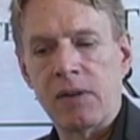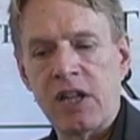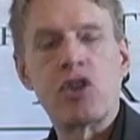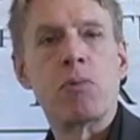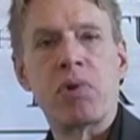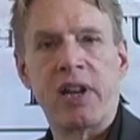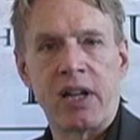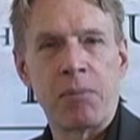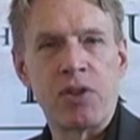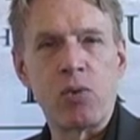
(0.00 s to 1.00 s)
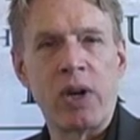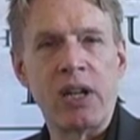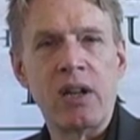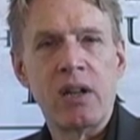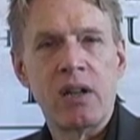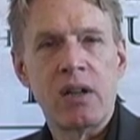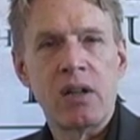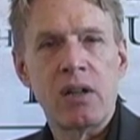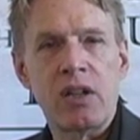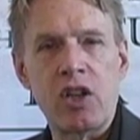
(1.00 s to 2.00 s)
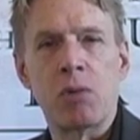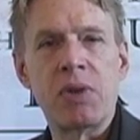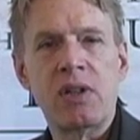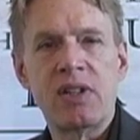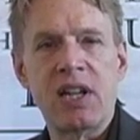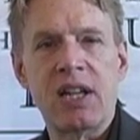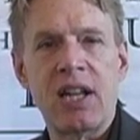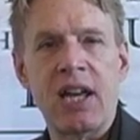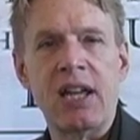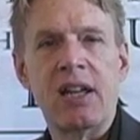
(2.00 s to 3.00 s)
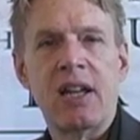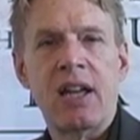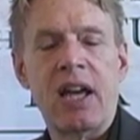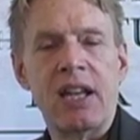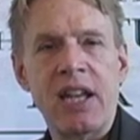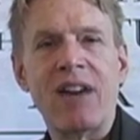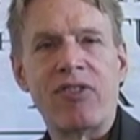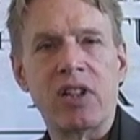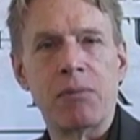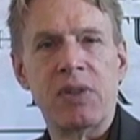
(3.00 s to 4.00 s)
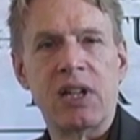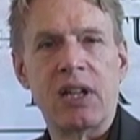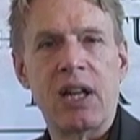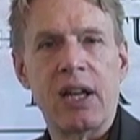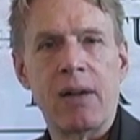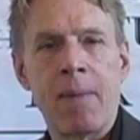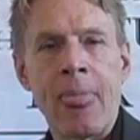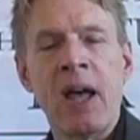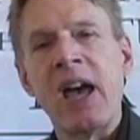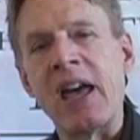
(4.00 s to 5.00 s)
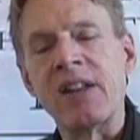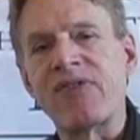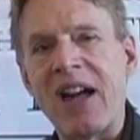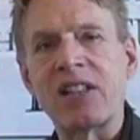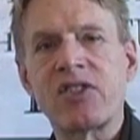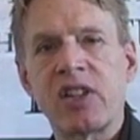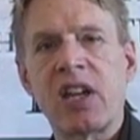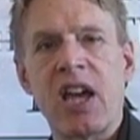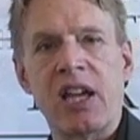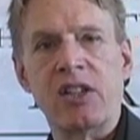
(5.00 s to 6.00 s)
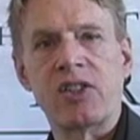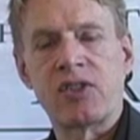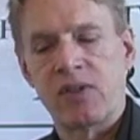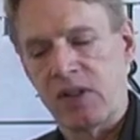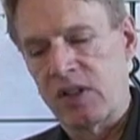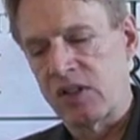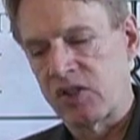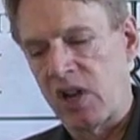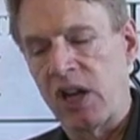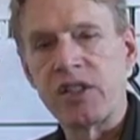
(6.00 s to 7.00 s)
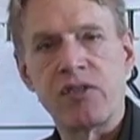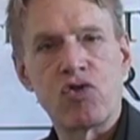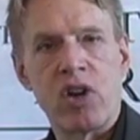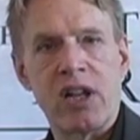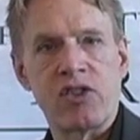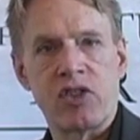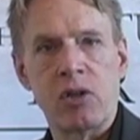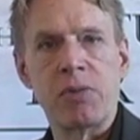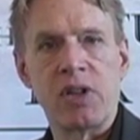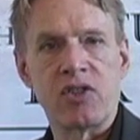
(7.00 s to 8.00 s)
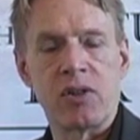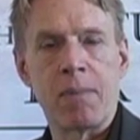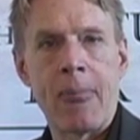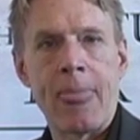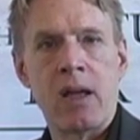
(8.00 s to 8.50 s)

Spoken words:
interbreeding between human DNA and Nephilim DNA. And if that's the case in the science of transhumanism,